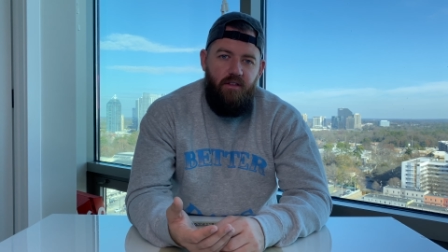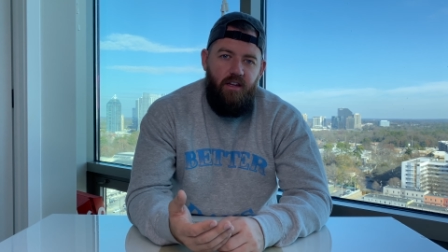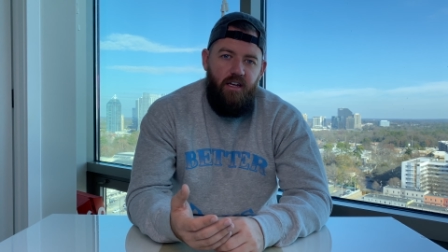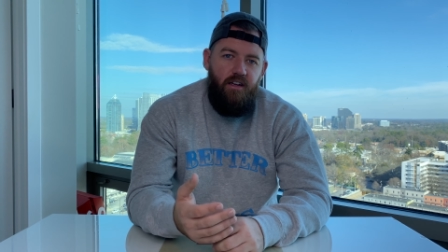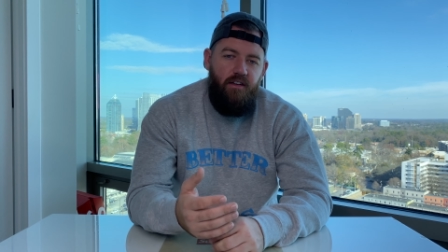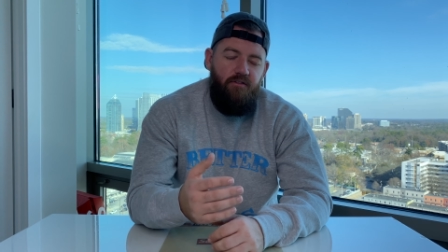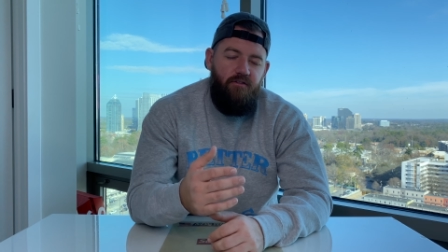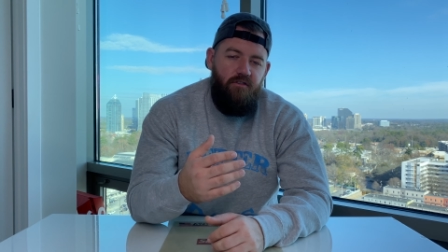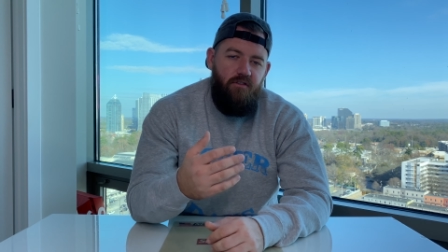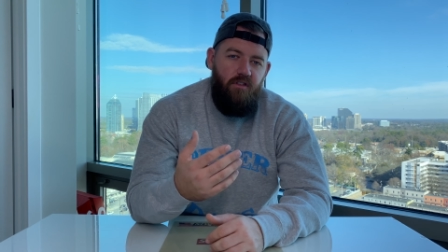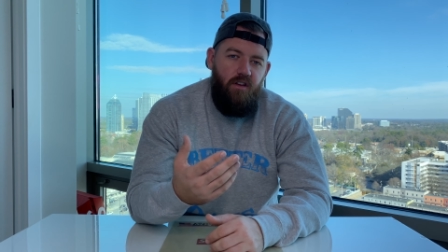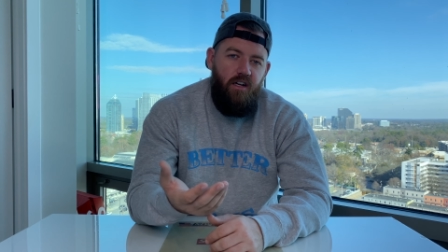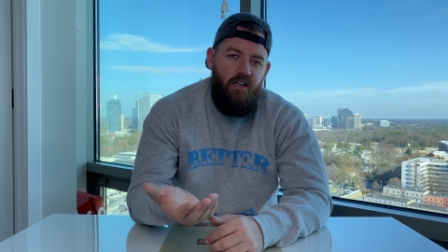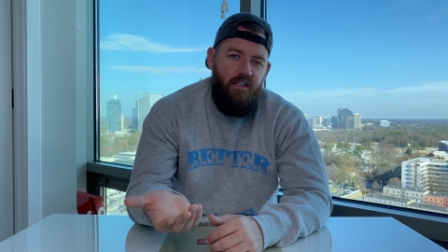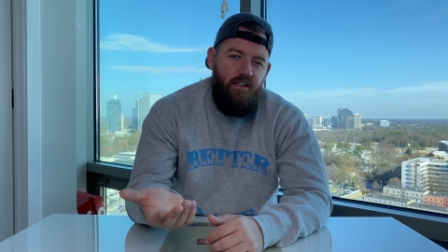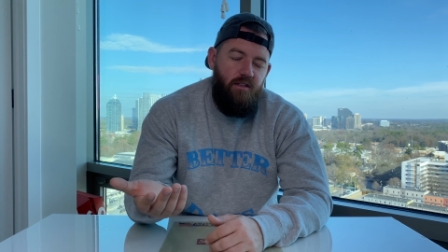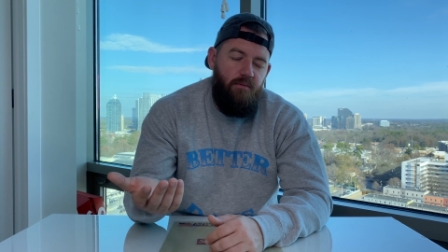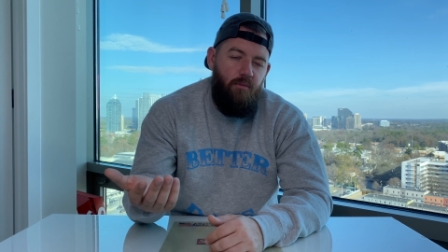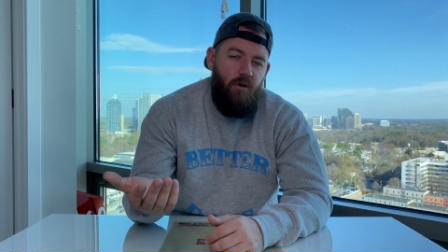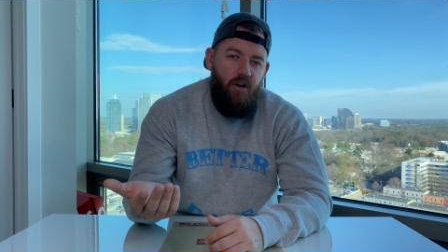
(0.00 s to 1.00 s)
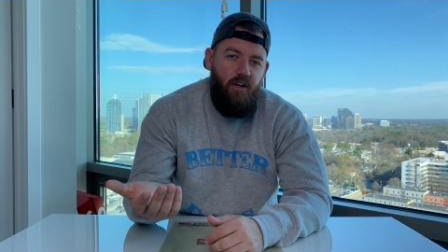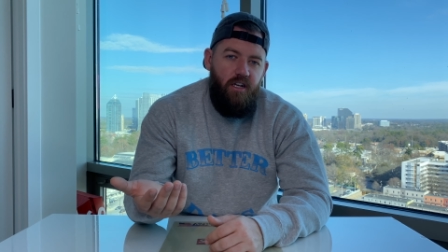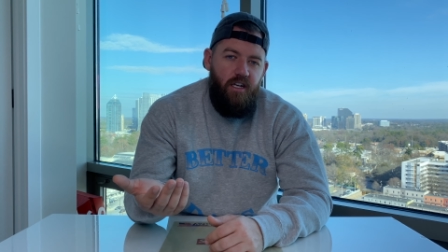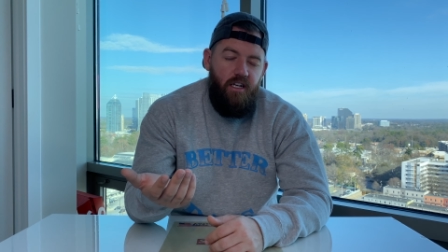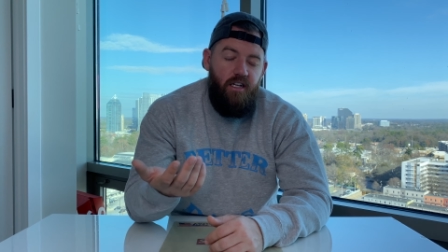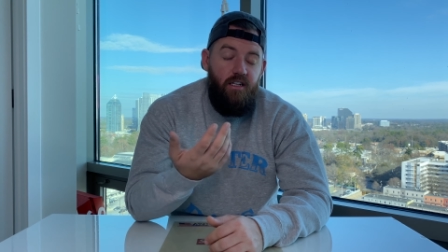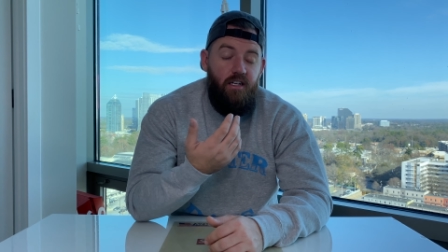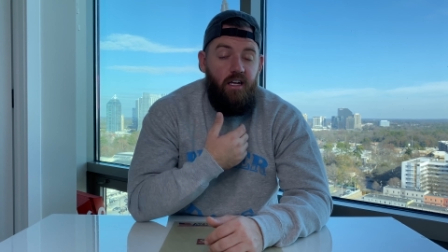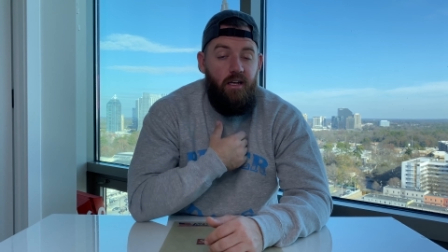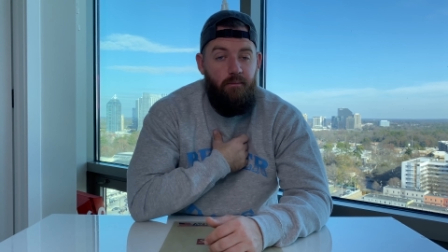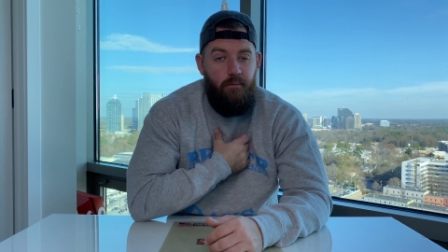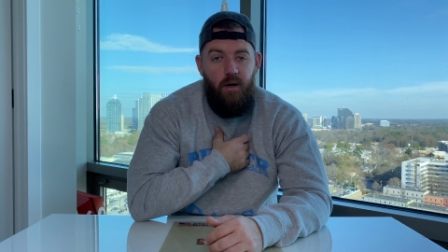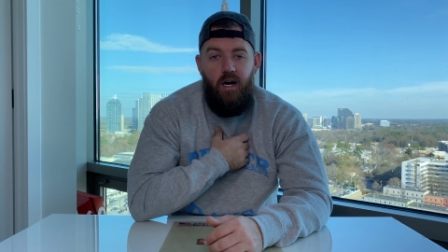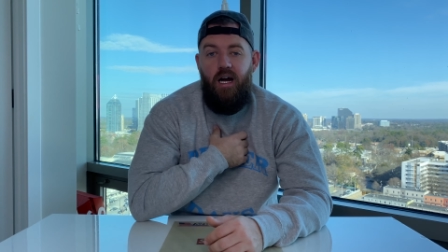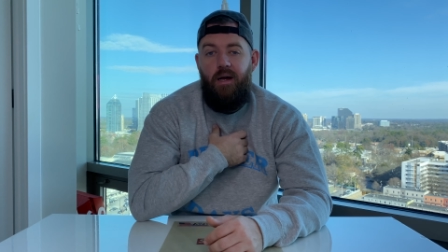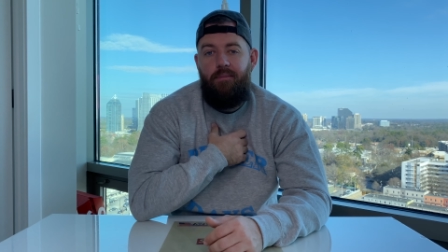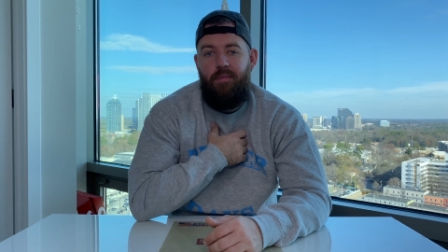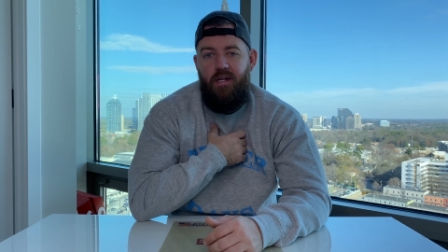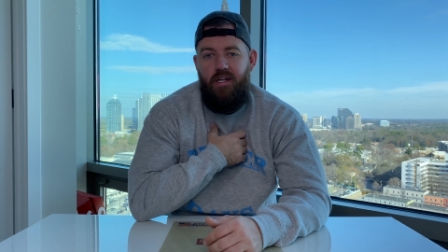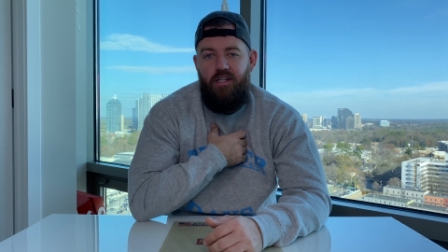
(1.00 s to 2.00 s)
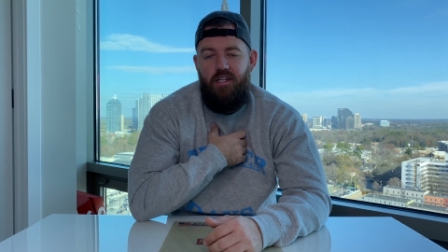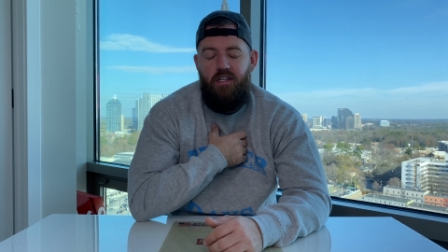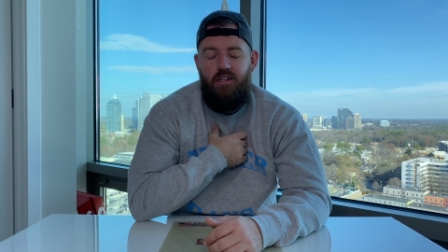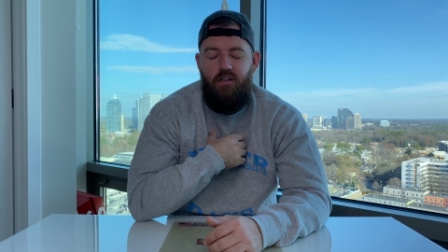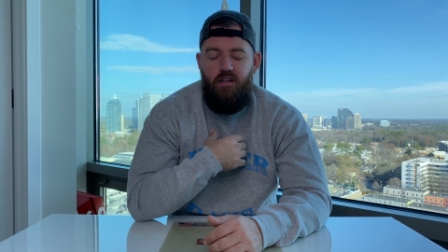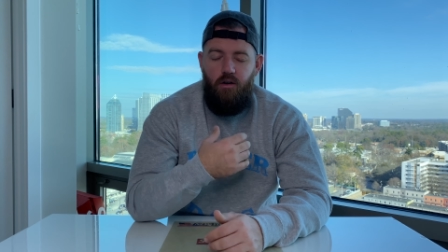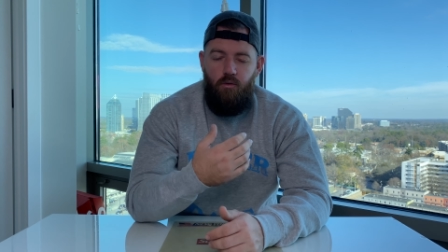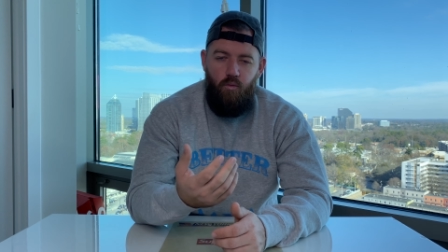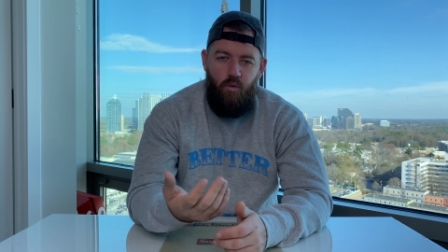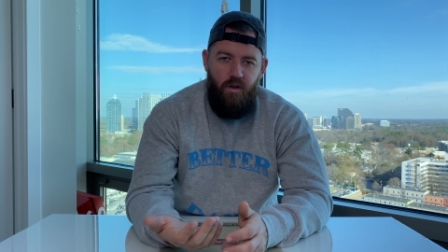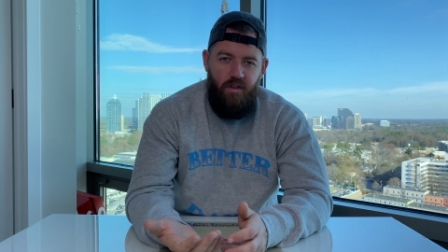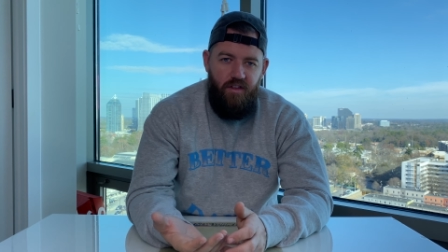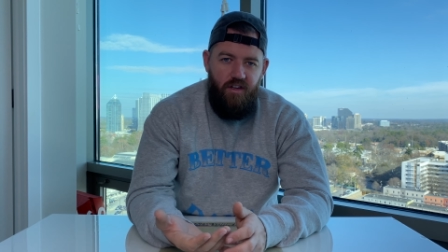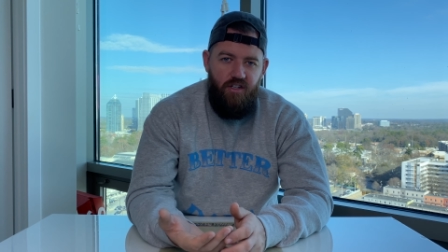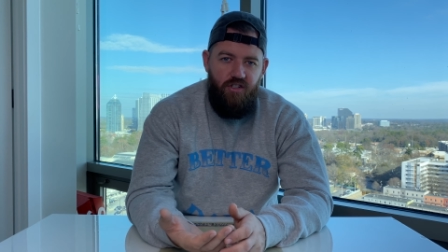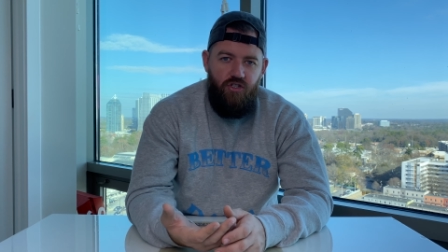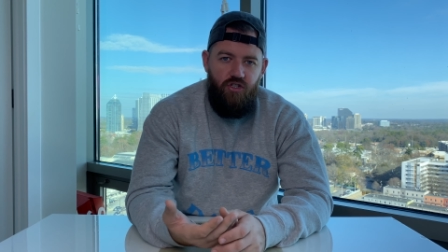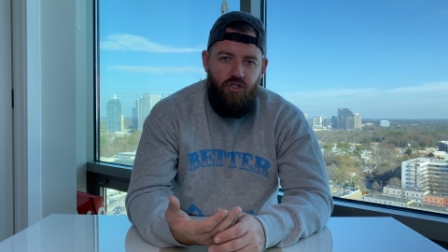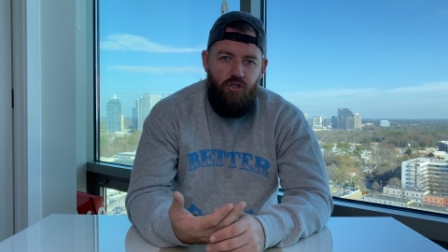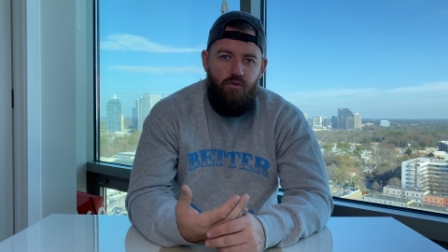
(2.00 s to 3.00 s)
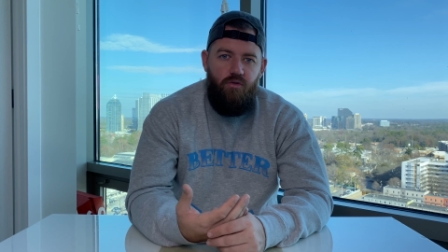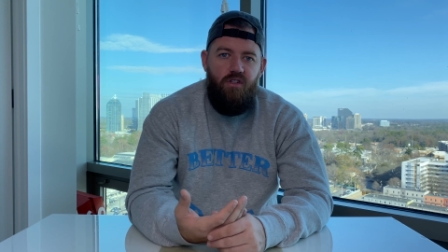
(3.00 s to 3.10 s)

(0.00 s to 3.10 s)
They flooded the market, in my opinion, with this shoe.